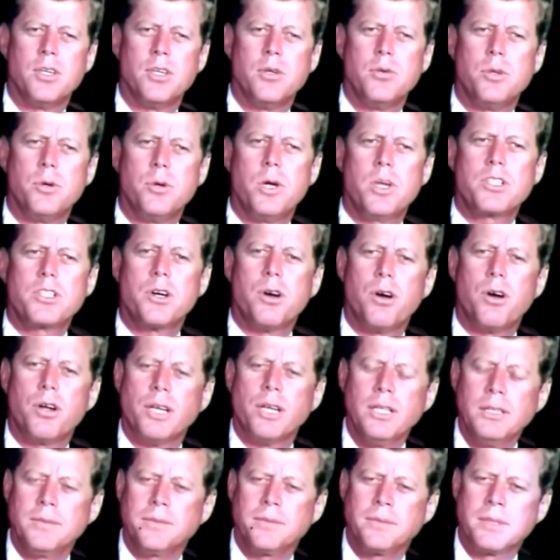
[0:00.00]
You do us
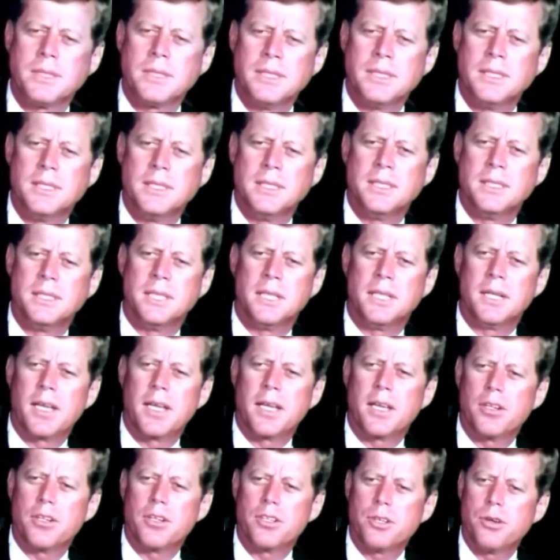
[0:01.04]
honor, and
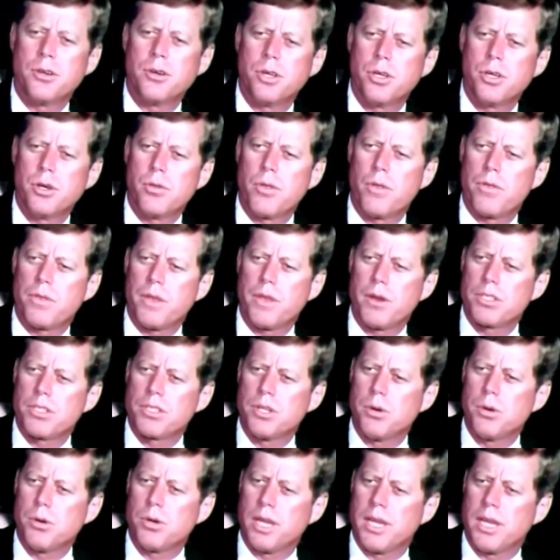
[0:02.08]
I can assure you that there
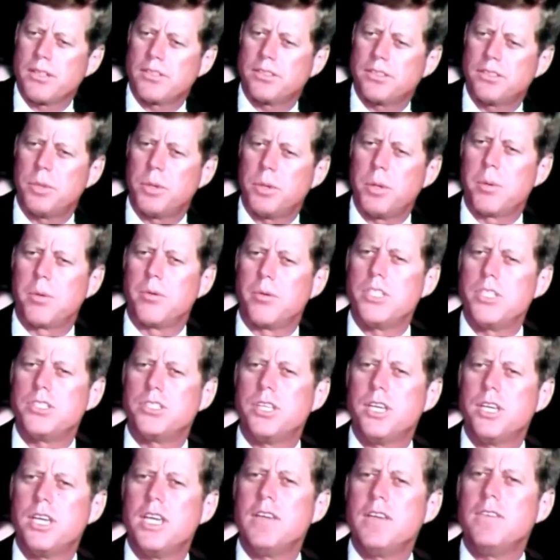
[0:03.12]
is no guest that we will
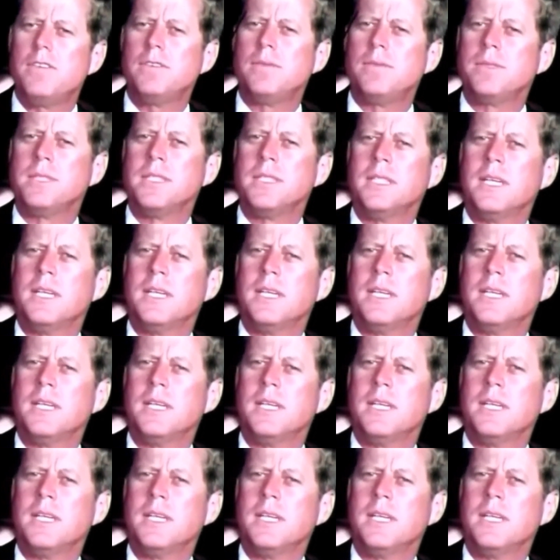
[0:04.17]
receive